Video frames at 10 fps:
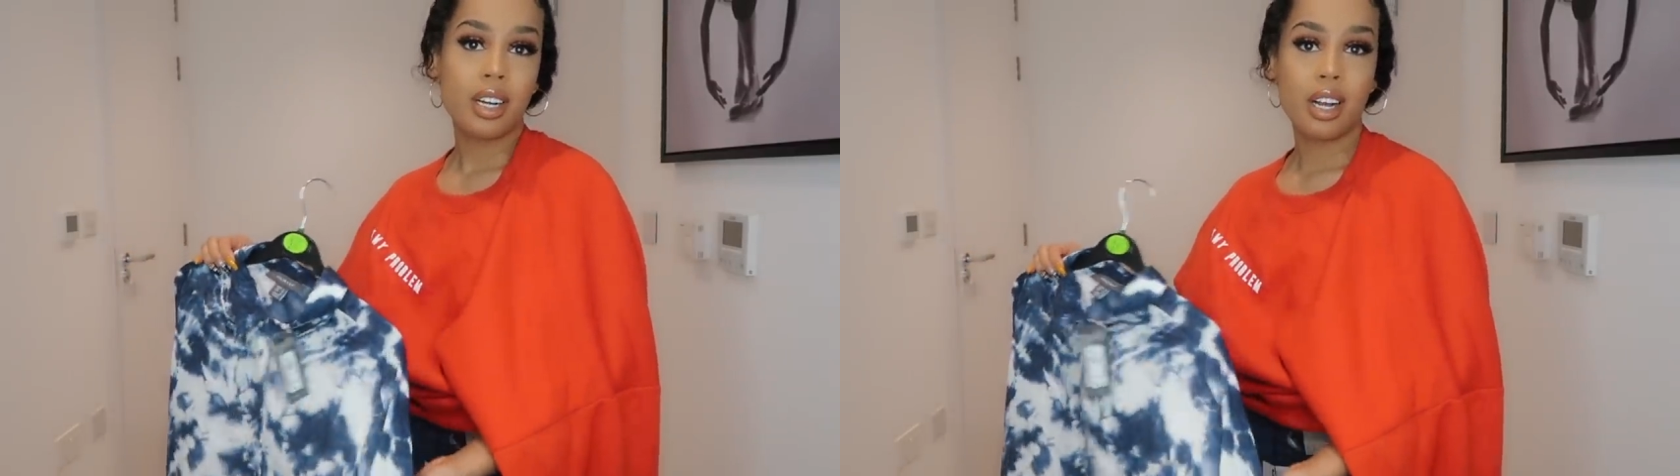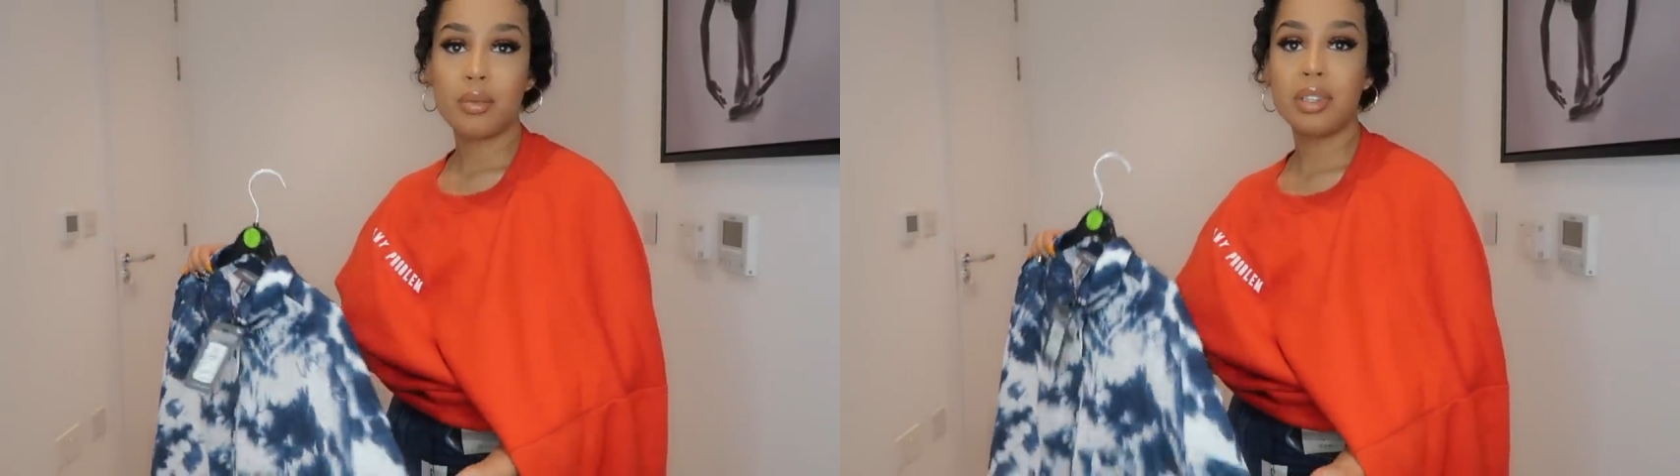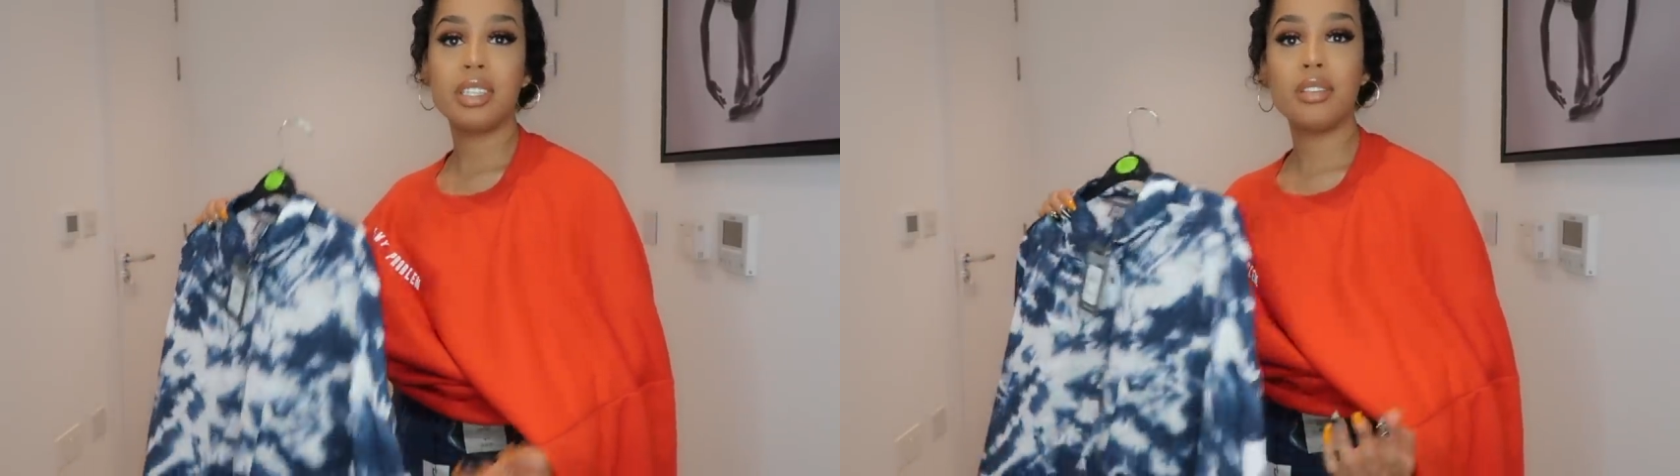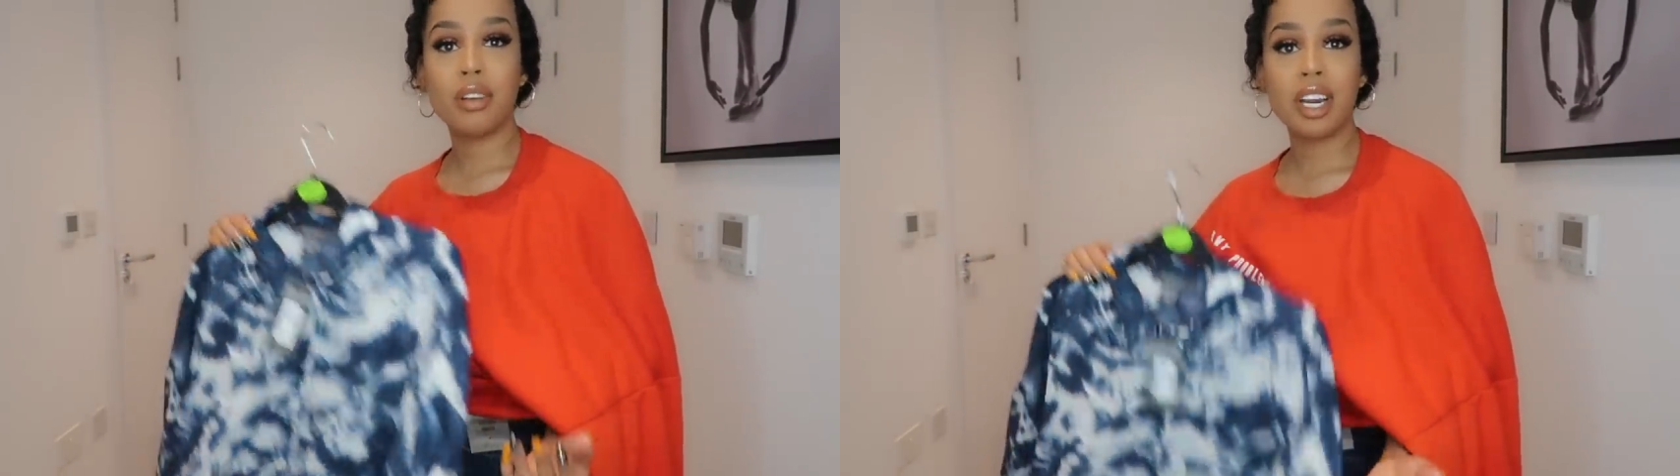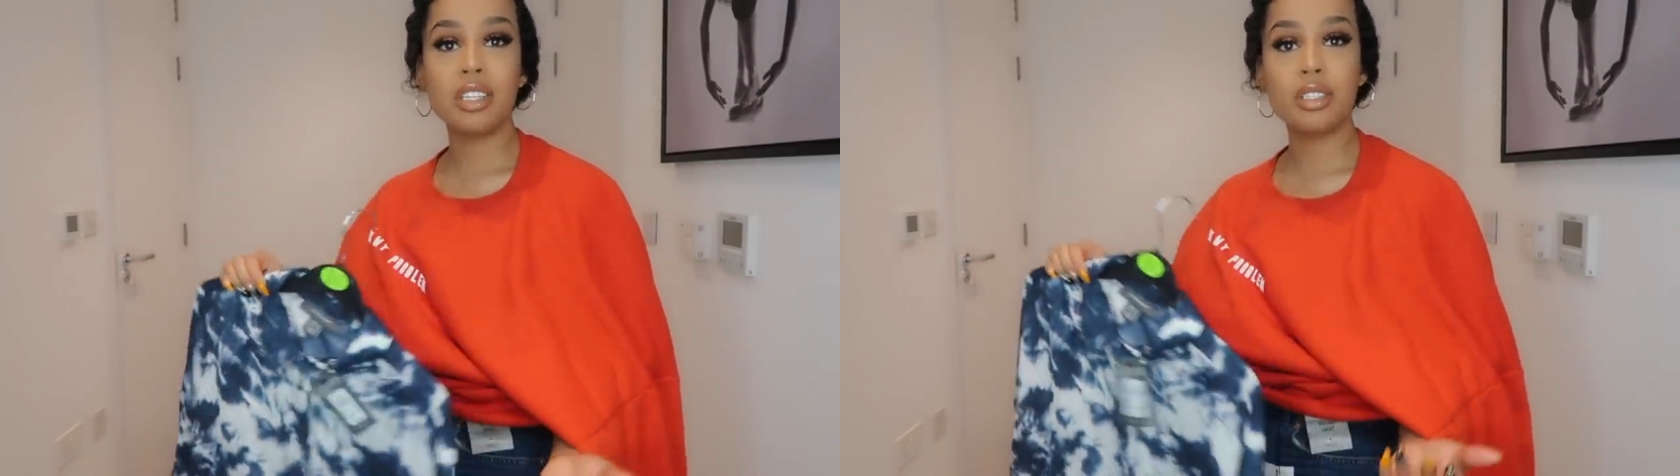I wanted a
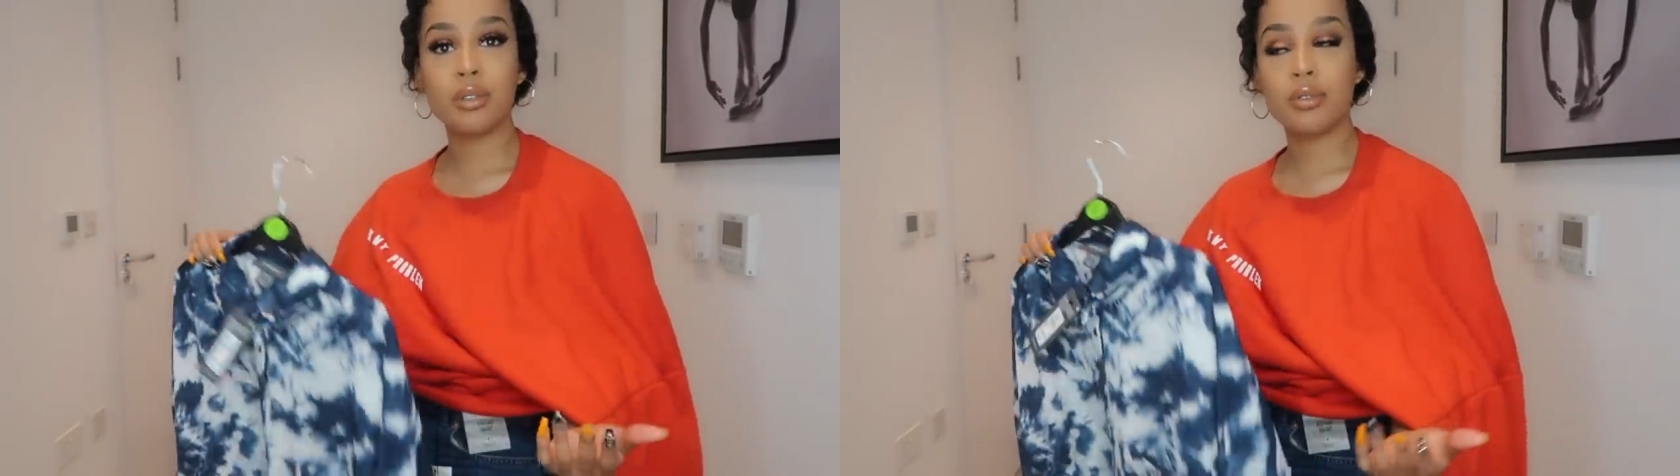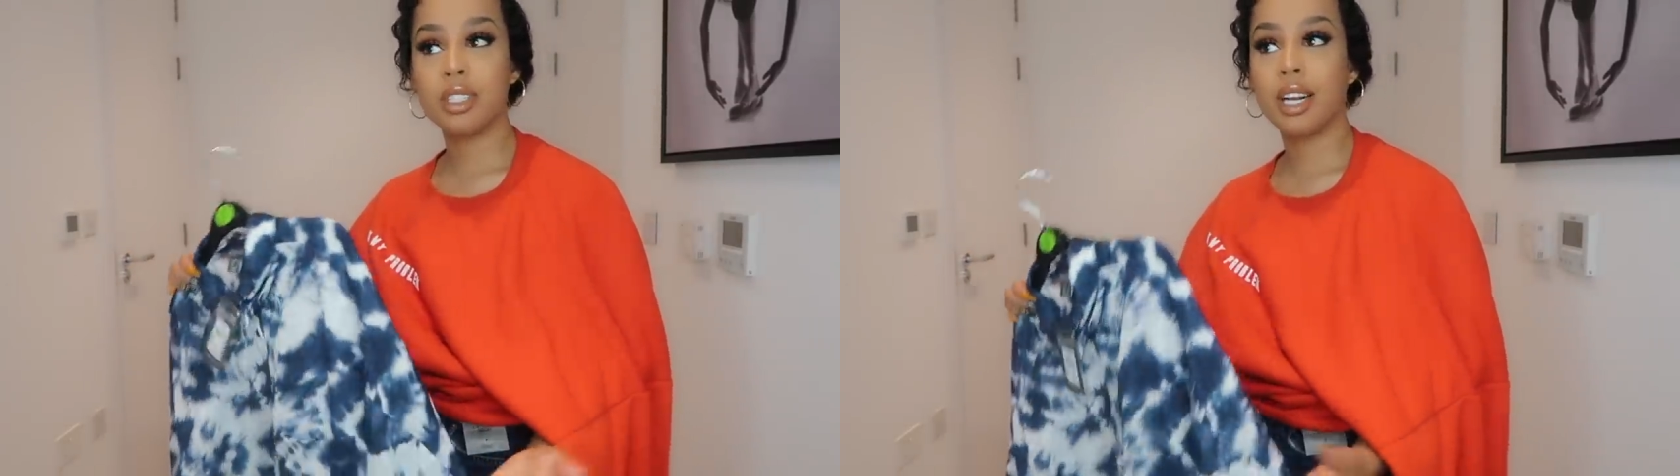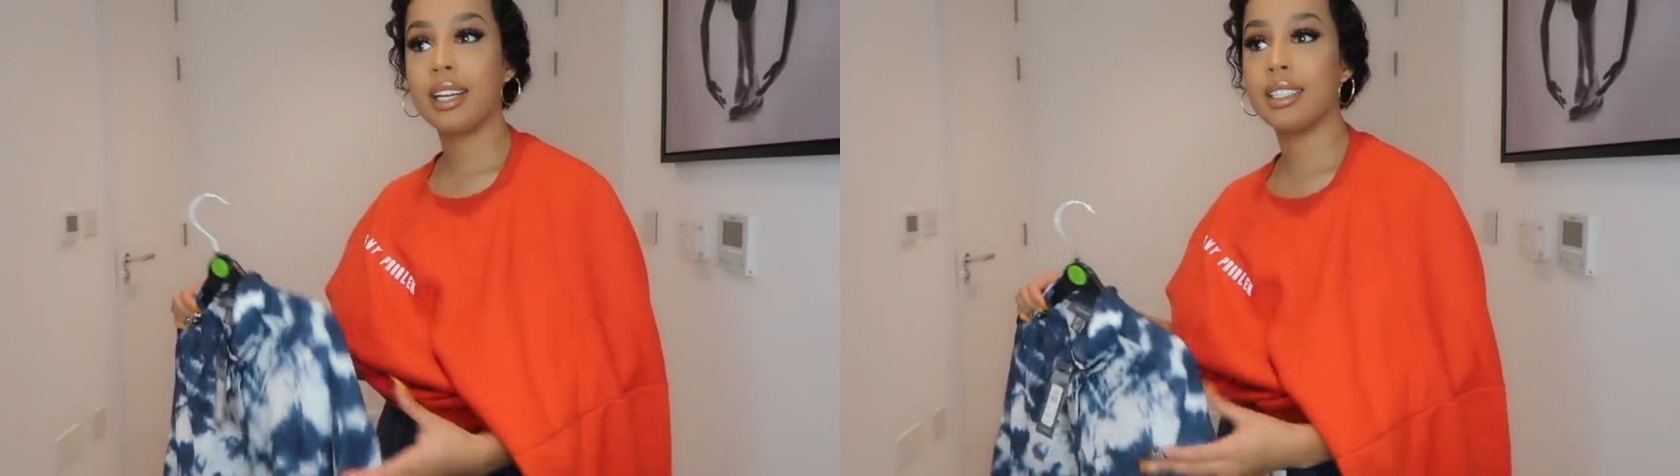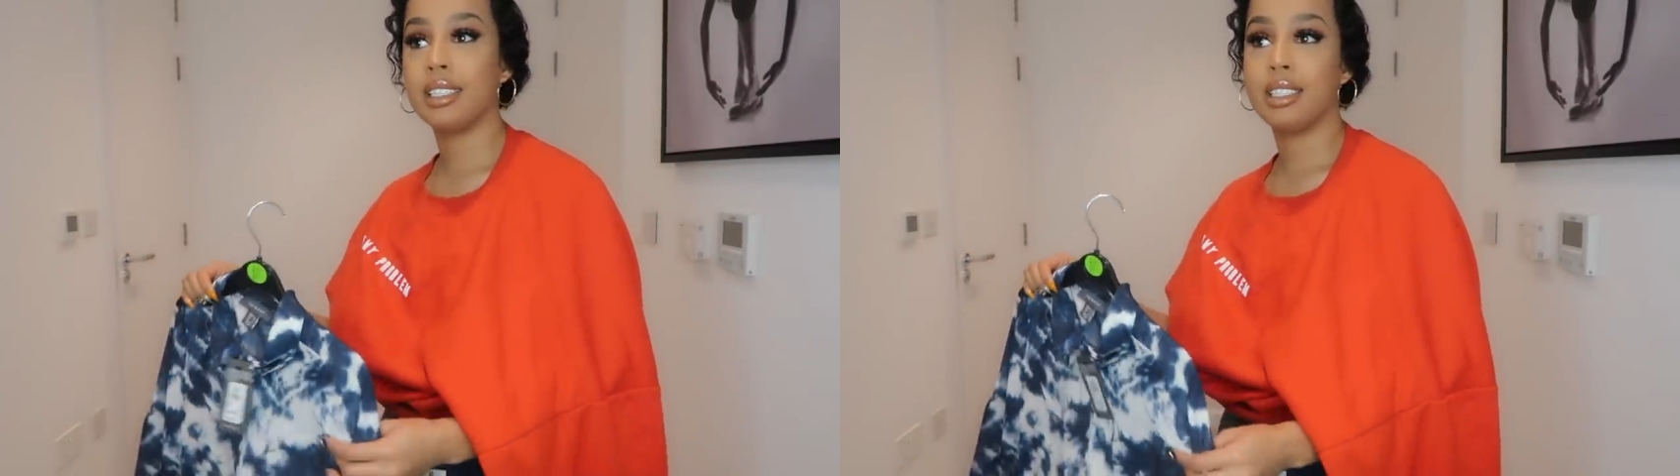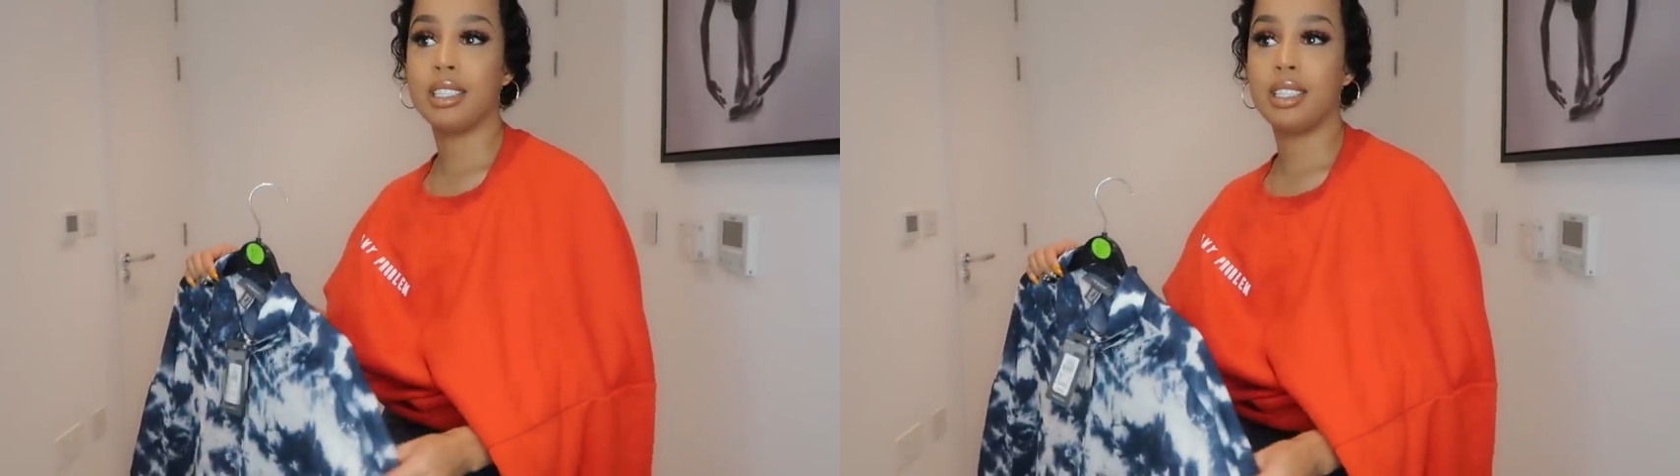range of
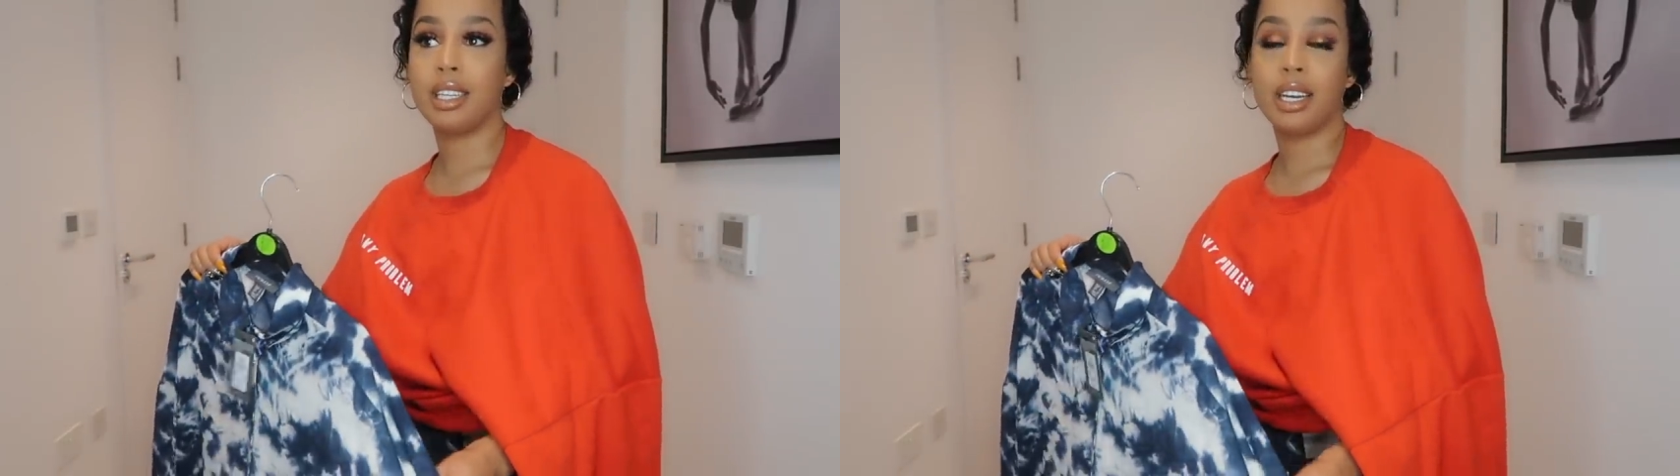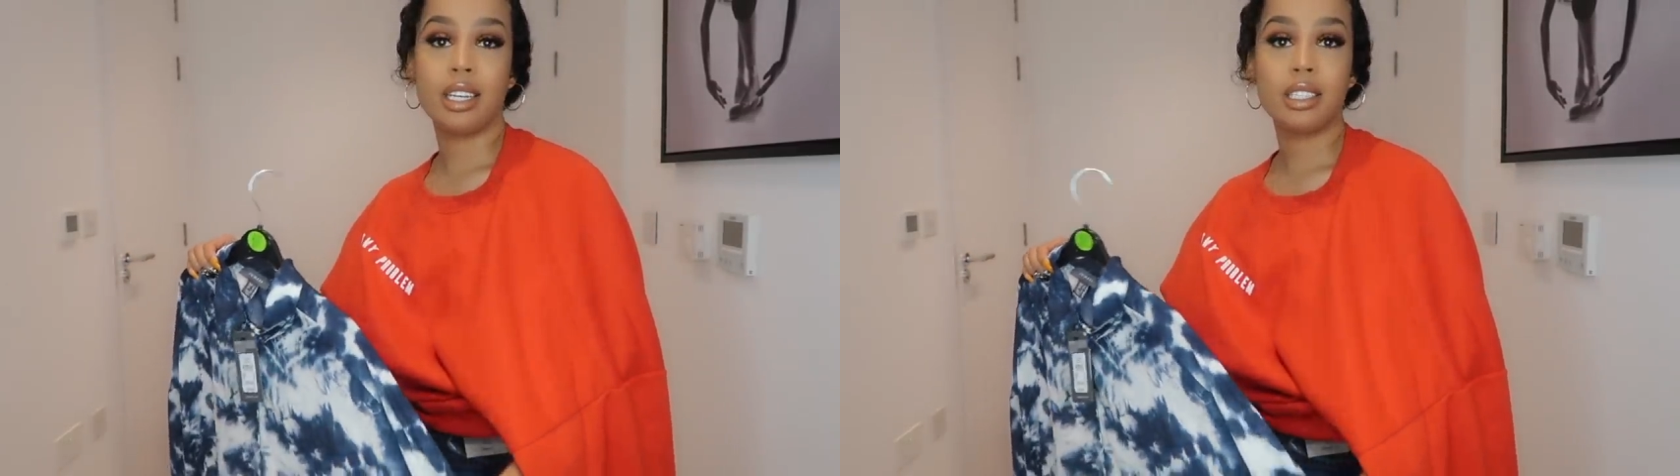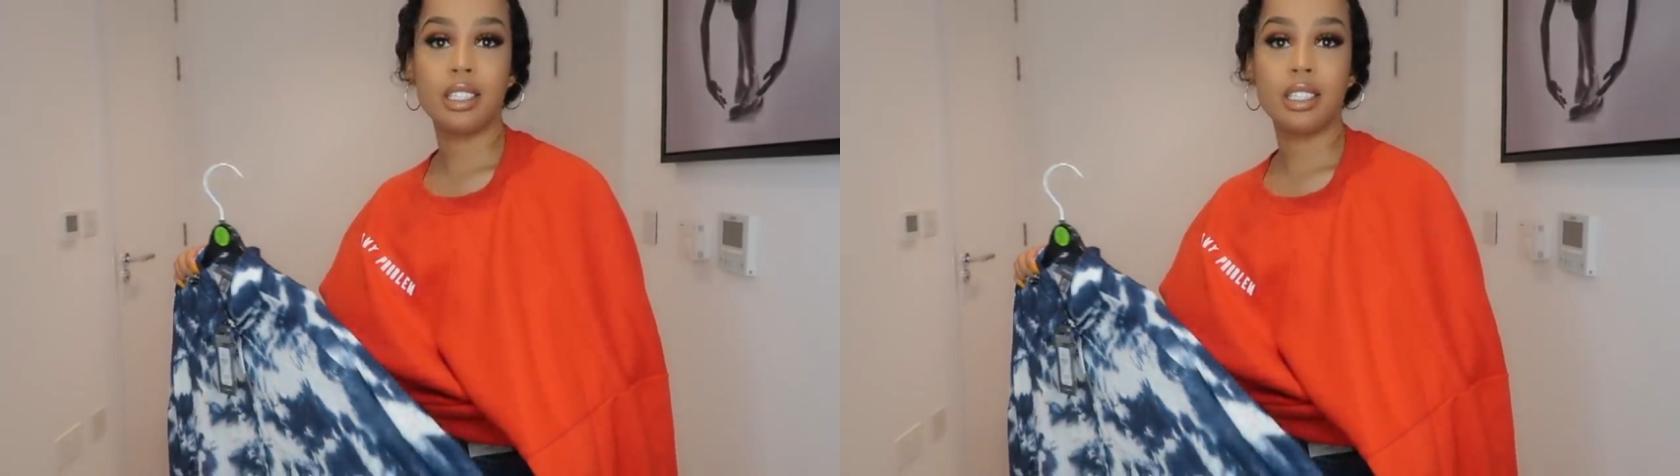sizes just in case